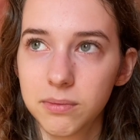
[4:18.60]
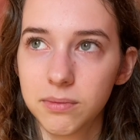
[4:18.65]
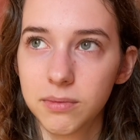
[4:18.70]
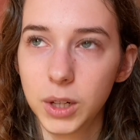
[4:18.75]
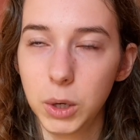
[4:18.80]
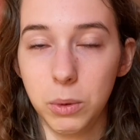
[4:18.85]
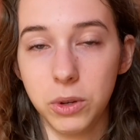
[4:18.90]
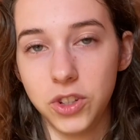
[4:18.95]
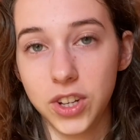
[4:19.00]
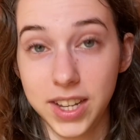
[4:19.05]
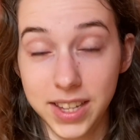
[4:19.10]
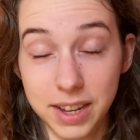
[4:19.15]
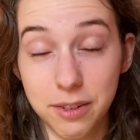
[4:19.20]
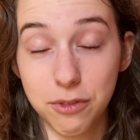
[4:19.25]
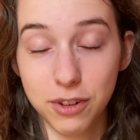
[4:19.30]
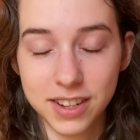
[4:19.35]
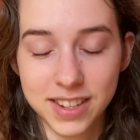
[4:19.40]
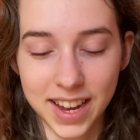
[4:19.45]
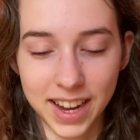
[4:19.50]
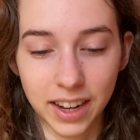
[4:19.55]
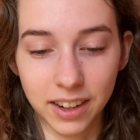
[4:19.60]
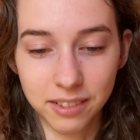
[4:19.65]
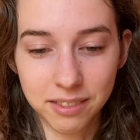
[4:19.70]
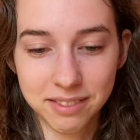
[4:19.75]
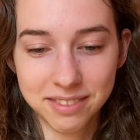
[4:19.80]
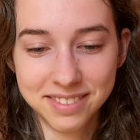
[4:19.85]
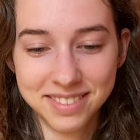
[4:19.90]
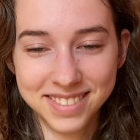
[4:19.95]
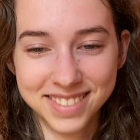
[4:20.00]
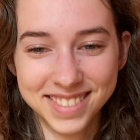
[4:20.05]
which I did for a second,
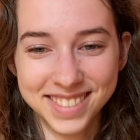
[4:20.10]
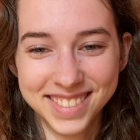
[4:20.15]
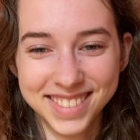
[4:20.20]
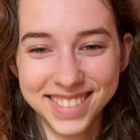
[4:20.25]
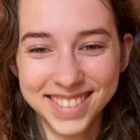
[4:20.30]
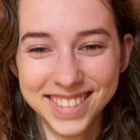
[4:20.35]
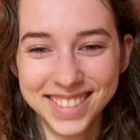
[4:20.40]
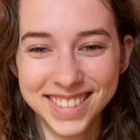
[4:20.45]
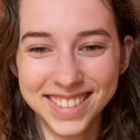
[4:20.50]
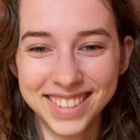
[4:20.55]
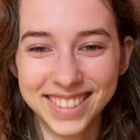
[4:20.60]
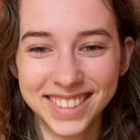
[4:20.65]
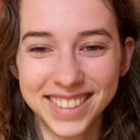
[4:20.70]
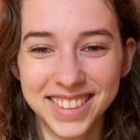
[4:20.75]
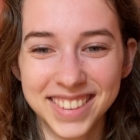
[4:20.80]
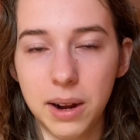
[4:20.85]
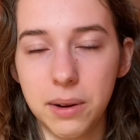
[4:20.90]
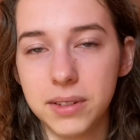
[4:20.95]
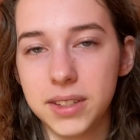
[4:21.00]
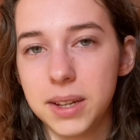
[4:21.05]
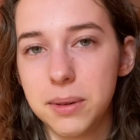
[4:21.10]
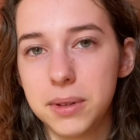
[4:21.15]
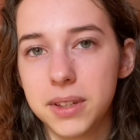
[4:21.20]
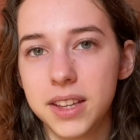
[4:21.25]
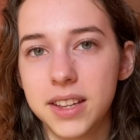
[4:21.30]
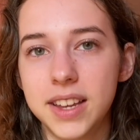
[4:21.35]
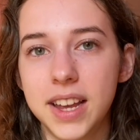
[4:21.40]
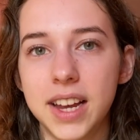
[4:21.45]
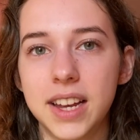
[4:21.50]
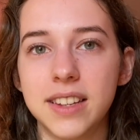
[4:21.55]
I was able to
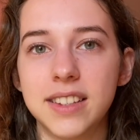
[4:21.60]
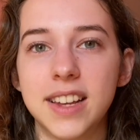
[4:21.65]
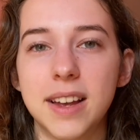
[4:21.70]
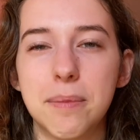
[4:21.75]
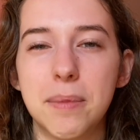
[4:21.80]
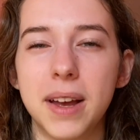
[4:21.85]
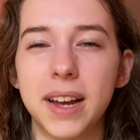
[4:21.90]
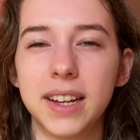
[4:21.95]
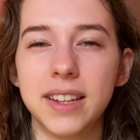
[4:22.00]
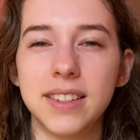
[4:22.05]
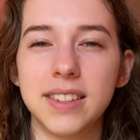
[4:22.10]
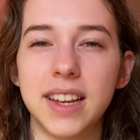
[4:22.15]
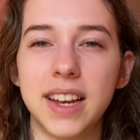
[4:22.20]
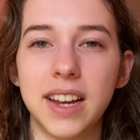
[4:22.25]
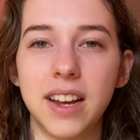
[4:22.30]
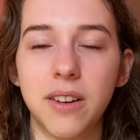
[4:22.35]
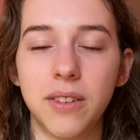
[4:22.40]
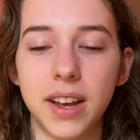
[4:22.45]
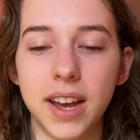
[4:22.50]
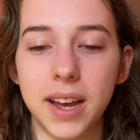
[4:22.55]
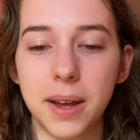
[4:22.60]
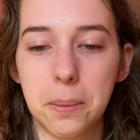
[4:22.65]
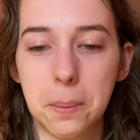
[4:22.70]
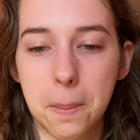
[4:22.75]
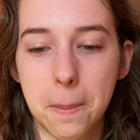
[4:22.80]
take a step back and saying, okay,